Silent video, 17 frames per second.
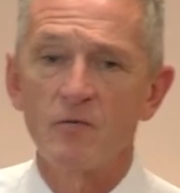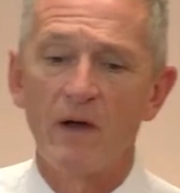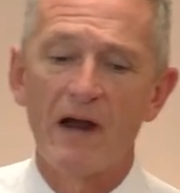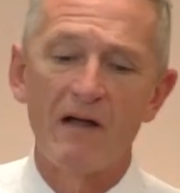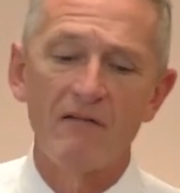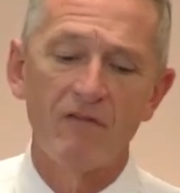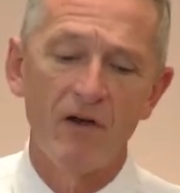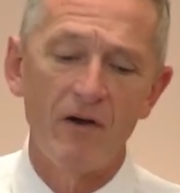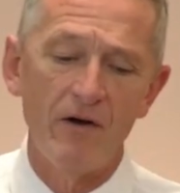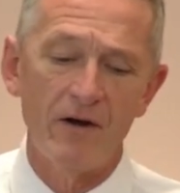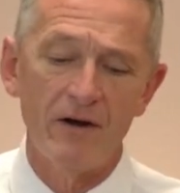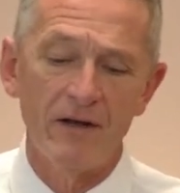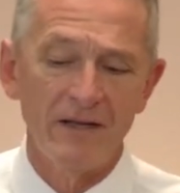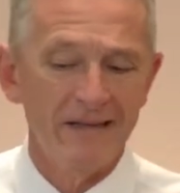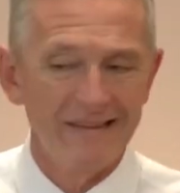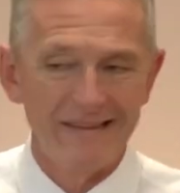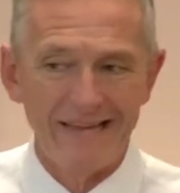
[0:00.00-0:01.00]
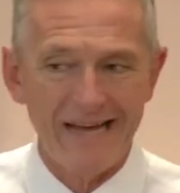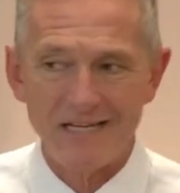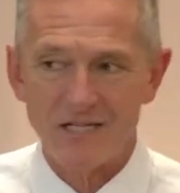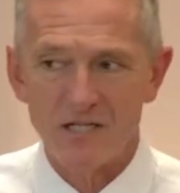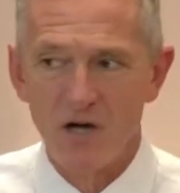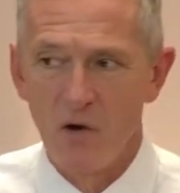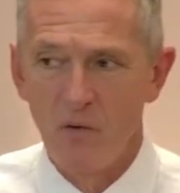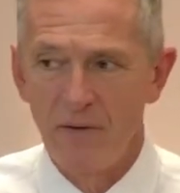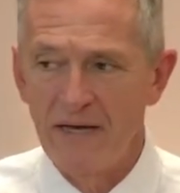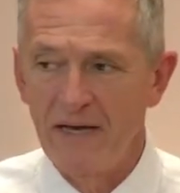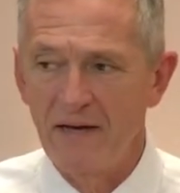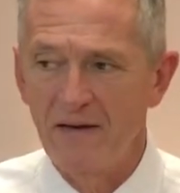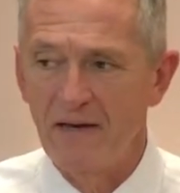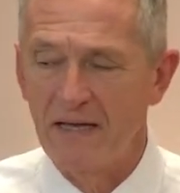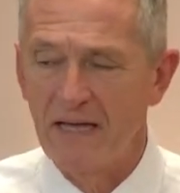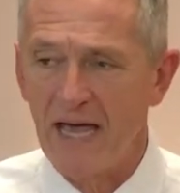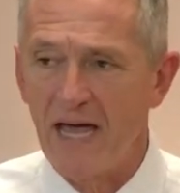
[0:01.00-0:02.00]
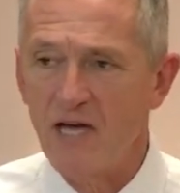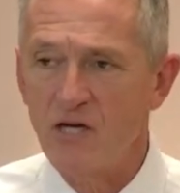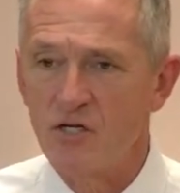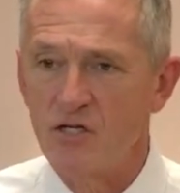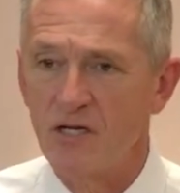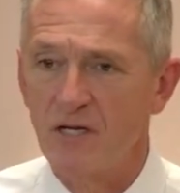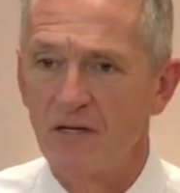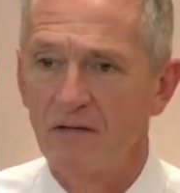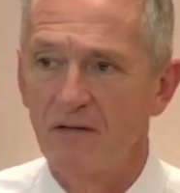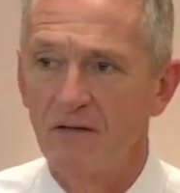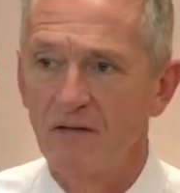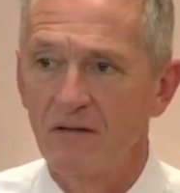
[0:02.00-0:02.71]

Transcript: what I've learned. That's no indication